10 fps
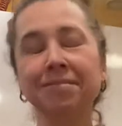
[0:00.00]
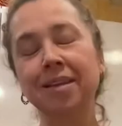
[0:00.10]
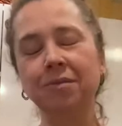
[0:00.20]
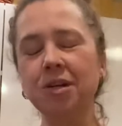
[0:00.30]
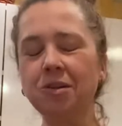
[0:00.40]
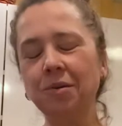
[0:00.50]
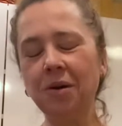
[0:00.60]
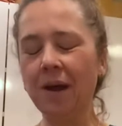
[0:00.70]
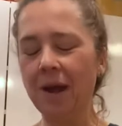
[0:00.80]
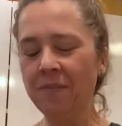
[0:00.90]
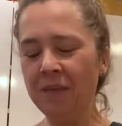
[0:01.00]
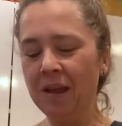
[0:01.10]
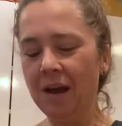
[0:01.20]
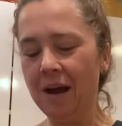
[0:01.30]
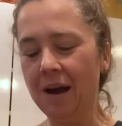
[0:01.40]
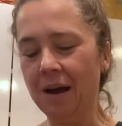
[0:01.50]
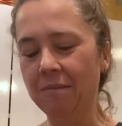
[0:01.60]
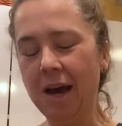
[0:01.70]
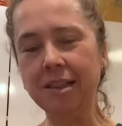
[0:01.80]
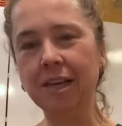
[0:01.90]
which, okay.
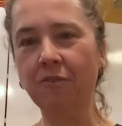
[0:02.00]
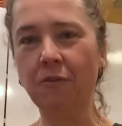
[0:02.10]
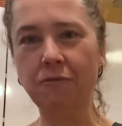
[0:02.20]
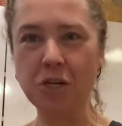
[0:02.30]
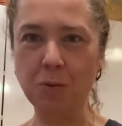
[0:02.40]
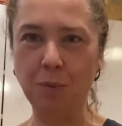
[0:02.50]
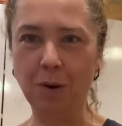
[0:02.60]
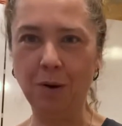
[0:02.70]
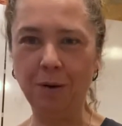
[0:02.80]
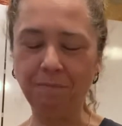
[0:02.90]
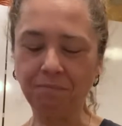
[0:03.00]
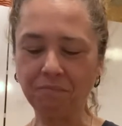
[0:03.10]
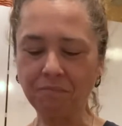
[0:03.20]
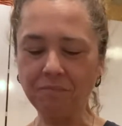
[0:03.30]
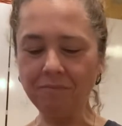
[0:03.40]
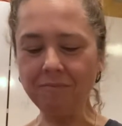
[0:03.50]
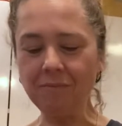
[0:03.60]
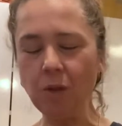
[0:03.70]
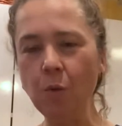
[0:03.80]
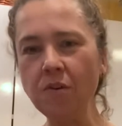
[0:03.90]
I think of a fishbowl,
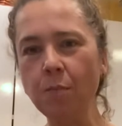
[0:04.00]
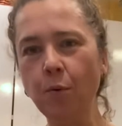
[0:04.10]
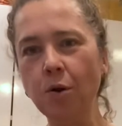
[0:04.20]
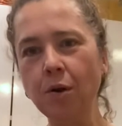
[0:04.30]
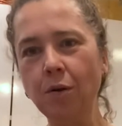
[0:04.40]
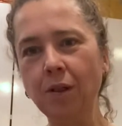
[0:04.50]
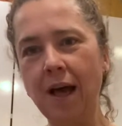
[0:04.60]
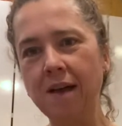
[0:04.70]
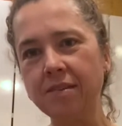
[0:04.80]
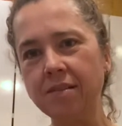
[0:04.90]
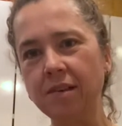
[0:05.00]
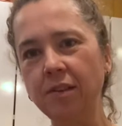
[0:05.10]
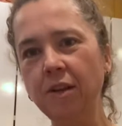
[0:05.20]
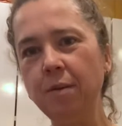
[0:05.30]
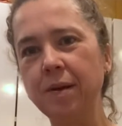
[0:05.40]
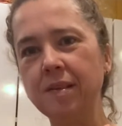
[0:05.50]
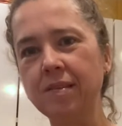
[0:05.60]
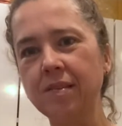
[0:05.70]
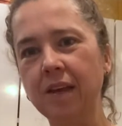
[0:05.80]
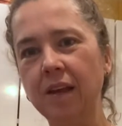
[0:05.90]
whereas a Bordeaux glass is a little bit
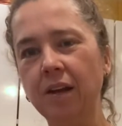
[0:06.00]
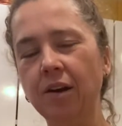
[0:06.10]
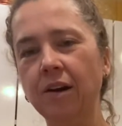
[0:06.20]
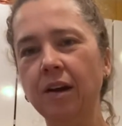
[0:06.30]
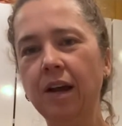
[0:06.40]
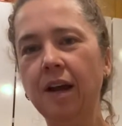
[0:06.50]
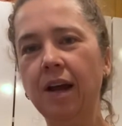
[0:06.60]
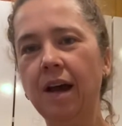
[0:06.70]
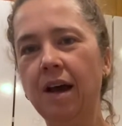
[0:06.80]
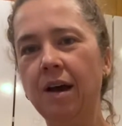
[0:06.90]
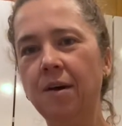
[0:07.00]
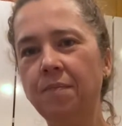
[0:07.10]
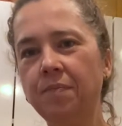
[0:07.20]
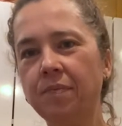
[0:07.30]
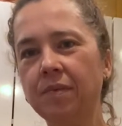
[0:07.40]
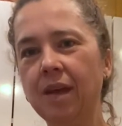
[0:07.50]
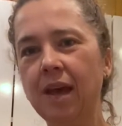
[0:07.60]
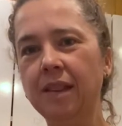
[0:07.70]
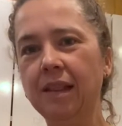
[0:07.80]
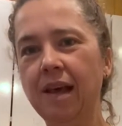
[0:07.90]
skinnier, and
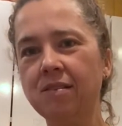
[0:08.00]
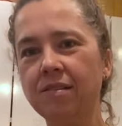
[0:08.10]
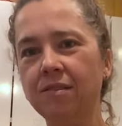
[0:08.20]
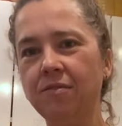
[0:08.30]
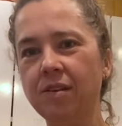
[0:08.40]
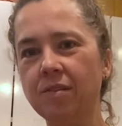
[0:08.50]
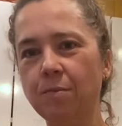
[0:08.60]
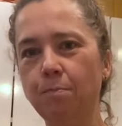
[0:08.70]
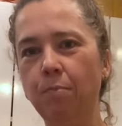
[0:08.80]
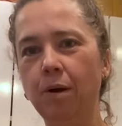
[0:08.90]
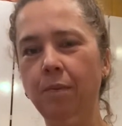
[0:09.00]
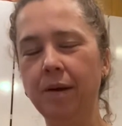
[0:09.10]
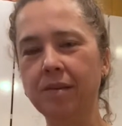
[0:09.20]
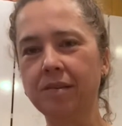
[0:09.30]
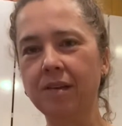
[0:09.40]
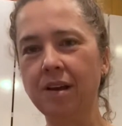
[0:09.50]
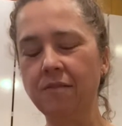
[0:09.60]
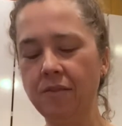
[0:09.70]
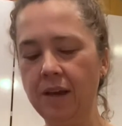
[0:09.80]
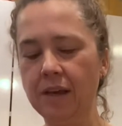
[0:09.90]
less of this bulbous kind of
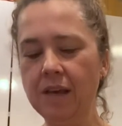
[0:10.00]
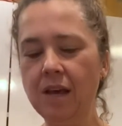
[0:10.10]
thing.